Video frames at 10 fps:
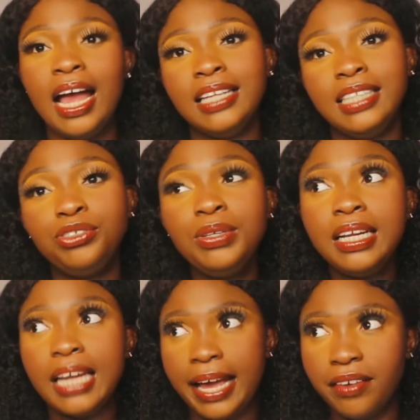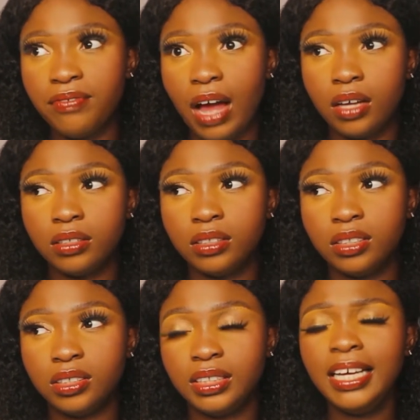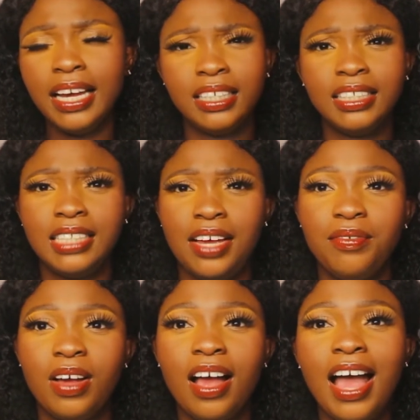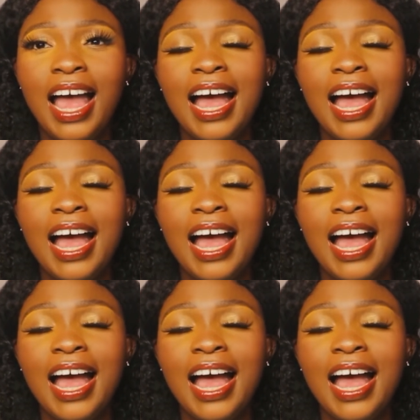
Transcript: It's actually Lifa. Yeah, it's Lifa.